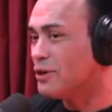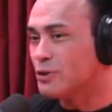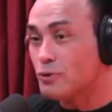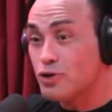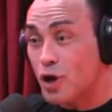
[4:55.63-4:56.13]

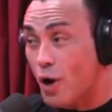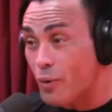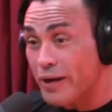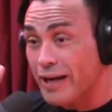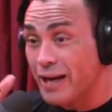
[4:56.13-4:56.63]
So
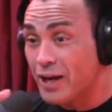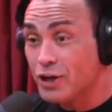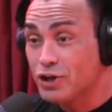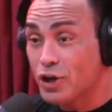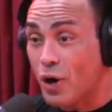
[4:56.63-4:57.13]

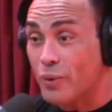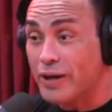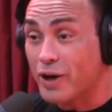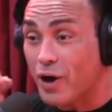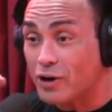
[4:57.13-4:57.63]
Joey
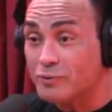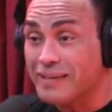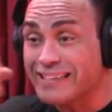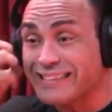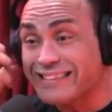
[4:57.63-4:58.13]
called me
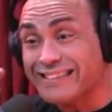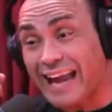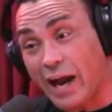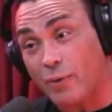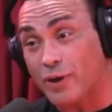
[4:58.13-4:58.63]

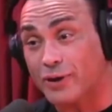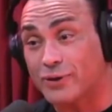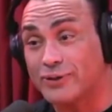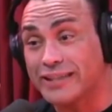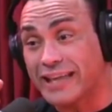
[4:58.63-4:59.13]

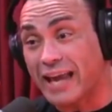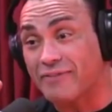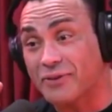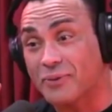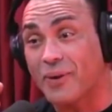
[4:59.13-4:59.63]
hysterical and he
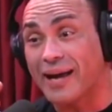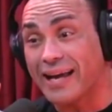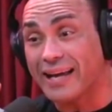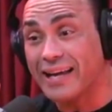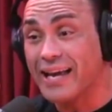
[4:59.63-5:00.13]
gave it
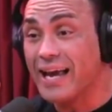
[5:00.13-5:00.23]
away.